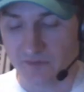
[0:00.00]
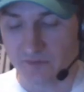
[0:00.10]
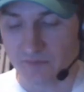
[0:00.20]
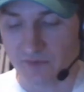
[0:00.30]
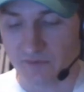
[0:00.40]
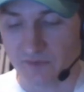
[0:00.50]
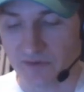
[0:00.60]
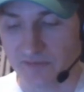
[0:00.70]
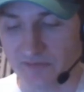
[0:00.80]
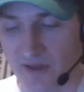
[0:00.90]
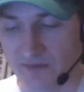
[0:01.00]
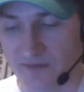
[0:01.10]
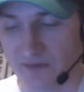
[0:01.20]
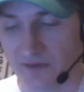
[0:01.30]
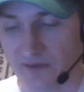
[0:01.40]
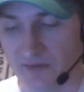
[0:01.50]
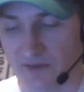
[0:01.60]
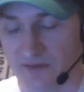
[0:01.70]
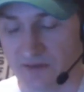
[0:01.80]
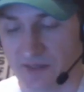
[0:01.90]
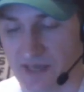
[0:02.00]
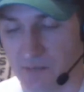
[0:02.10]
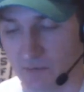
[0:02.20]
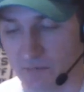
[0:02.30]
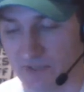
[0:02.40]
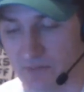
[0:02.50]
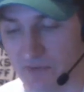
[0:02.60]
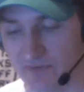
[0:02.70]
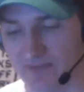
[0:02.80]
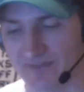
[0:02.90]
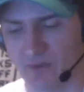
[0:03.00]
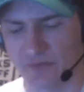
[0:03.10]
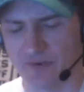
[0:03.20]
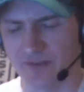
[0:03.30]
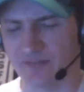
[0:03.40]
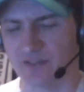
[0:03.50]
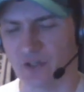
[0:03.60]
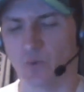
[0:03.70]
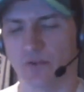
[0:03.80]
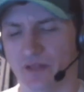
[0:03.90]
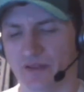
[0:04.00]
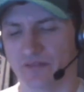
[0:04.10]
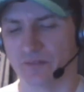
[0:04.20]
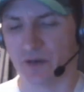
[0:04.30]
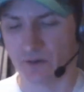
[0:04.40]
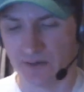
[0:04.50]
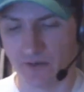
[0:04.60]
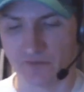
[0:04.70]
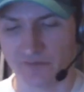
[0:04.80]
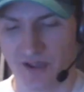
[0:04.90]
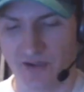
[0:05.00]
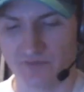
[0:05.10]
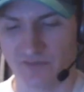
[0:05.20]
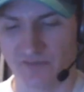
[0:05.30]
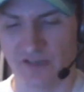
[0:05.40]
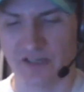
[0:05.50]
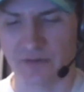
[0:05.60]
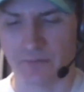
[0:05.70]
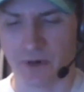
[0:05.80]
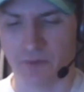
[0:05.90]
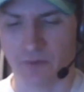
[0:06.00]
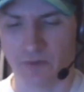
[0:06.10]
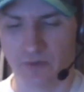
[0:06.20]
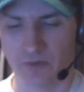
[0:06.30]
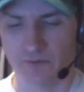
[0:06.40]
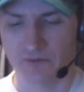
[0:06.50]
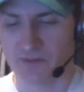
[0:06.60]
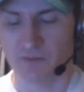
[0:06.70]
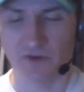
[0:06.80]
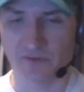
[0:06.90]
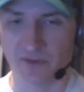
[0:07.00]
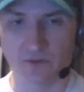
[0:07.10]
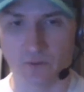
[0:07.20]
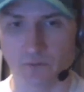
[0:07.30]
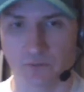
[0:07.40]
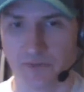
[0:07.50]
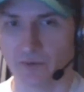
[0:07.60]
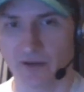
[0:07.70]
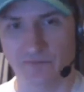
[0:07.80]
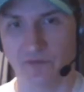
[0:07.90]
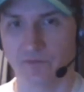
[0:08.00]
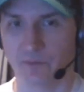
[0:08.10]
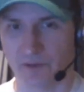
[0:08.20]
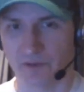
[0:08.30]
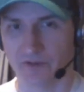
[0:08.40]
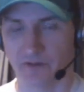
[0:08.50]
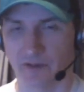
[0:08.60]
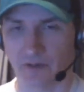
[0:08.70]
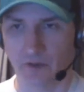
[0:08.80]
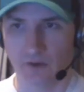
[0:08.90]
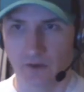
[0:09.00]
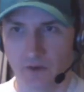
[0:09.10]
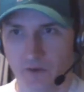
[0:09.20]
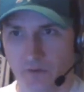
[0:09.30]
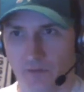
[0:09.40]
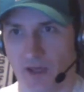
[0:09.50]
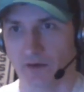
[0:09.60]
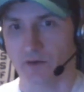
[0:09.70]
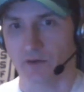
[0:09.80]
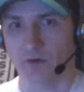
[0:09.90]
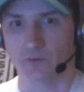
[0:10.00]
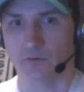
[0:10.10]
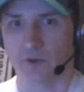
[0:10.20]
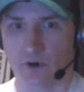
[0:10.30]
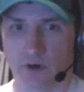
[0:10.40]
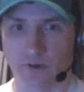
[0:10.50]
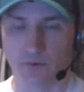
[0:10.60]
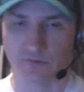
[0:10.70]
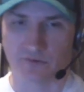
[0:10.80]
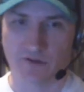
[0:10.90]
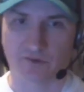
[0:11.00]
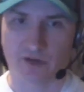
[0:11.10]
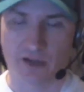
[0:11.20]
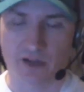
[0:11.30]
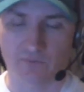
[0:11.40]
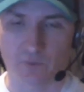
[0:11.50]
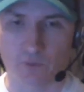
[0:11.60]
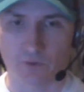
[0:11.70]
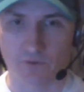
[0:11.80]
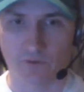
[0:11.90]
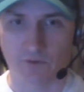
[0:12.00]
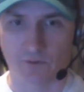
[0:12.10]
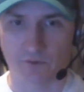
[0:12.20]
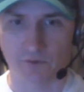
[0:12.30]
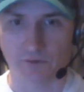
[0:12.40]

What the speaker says: it's nice that they came out and played, but it's also nice to hear what like their announcers have to say about the team, because they don't have the familiarity like that the Condors guy's going to have, or the